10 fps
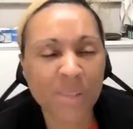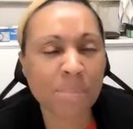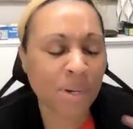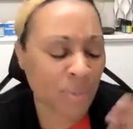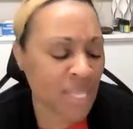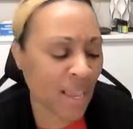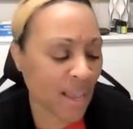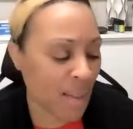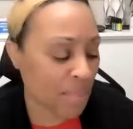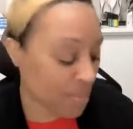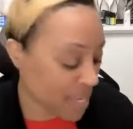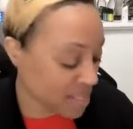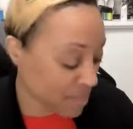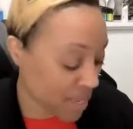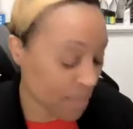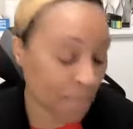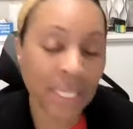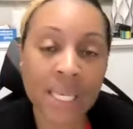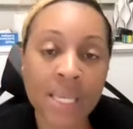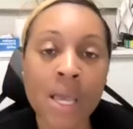The book will take a couple of months to be
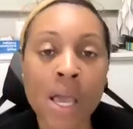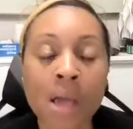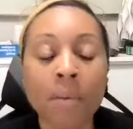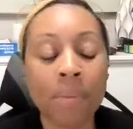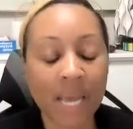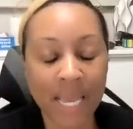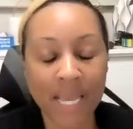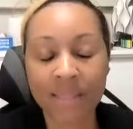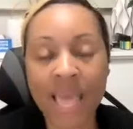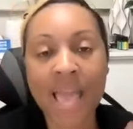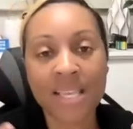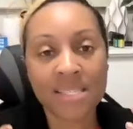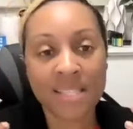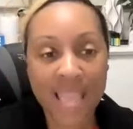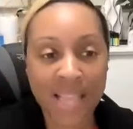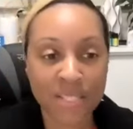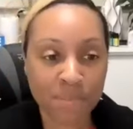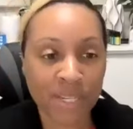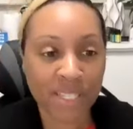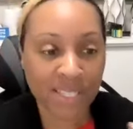complete, but that is the next
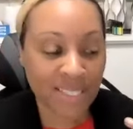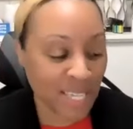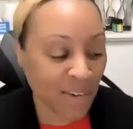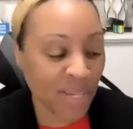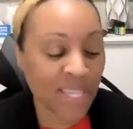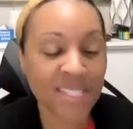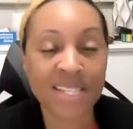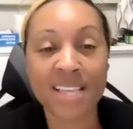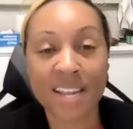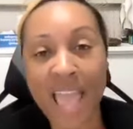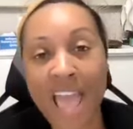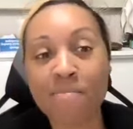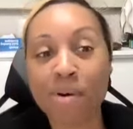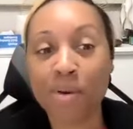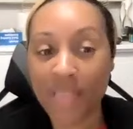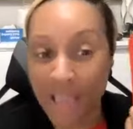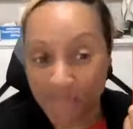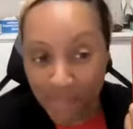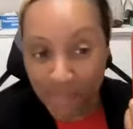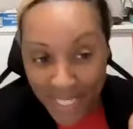book series and it's going to have both
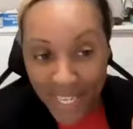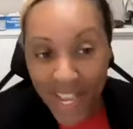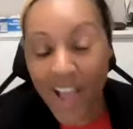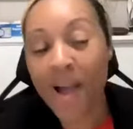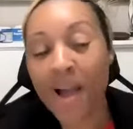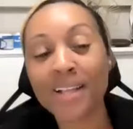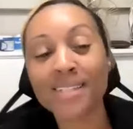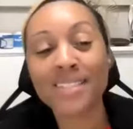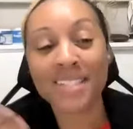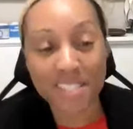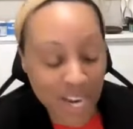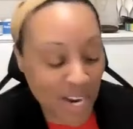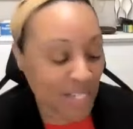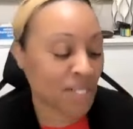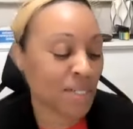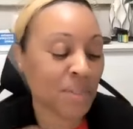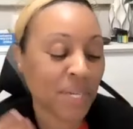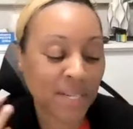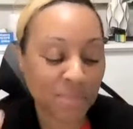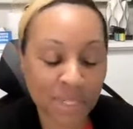affirmation cards and a journal
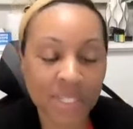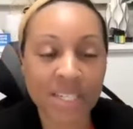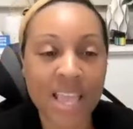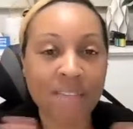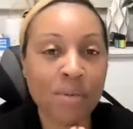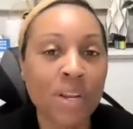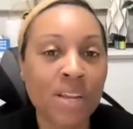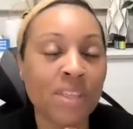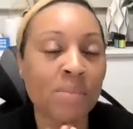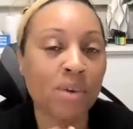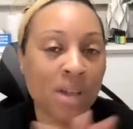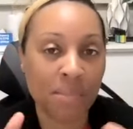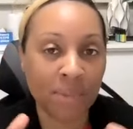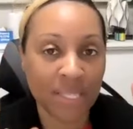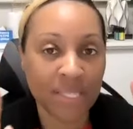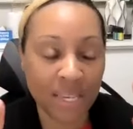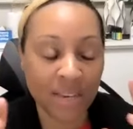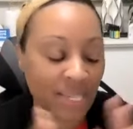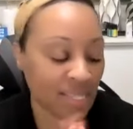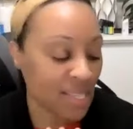and a book every one of them will come with a
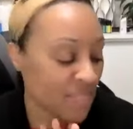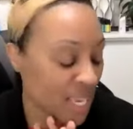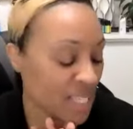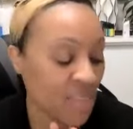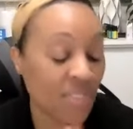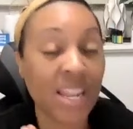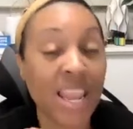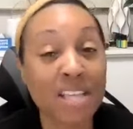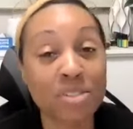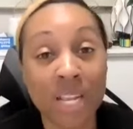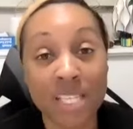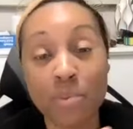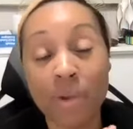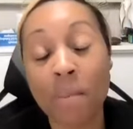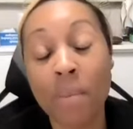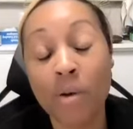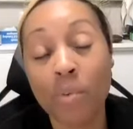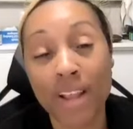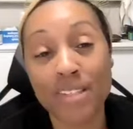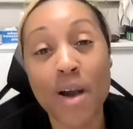series of things so the next one is praying bold
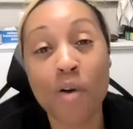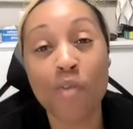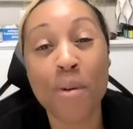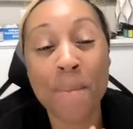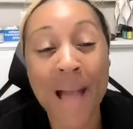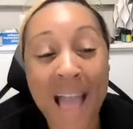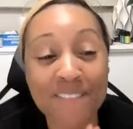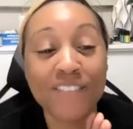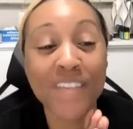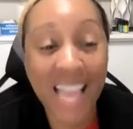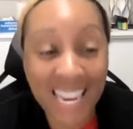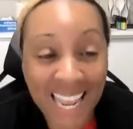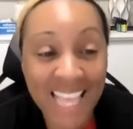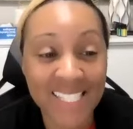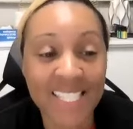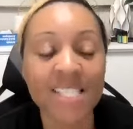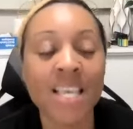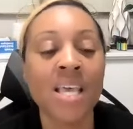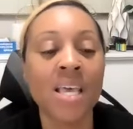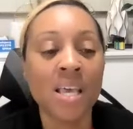prayers over my finances
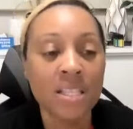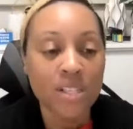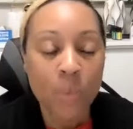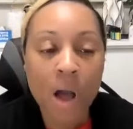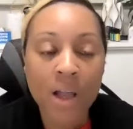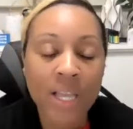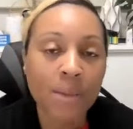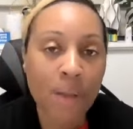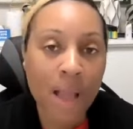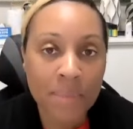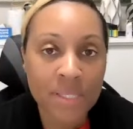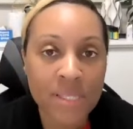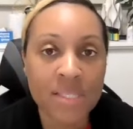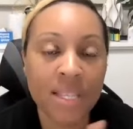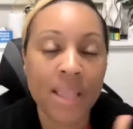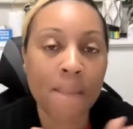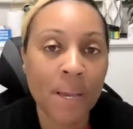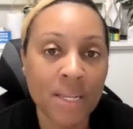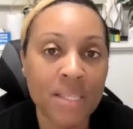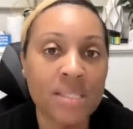to walk in the promises and the
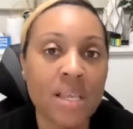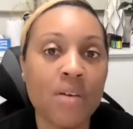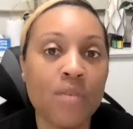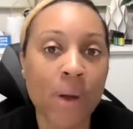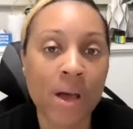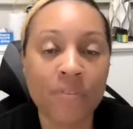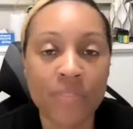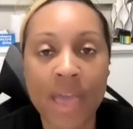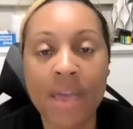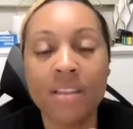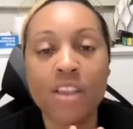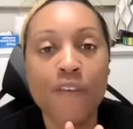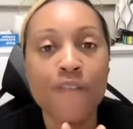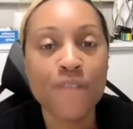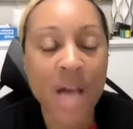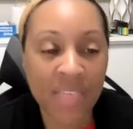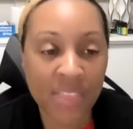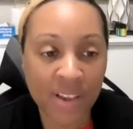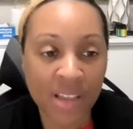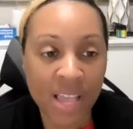abundance of wealth that your
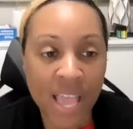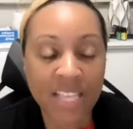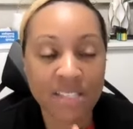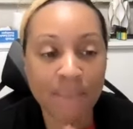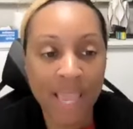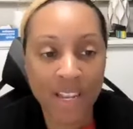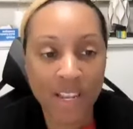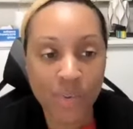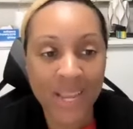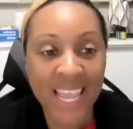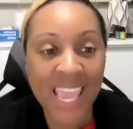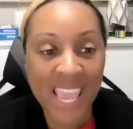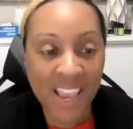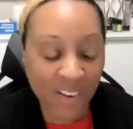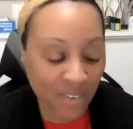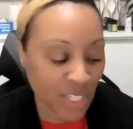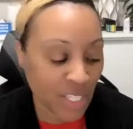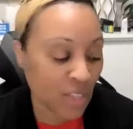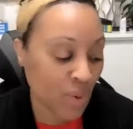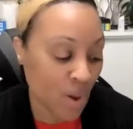father has made you an heir to
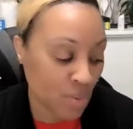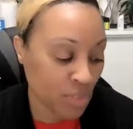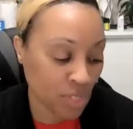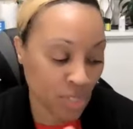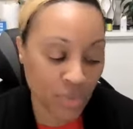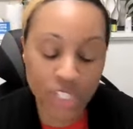the throne to.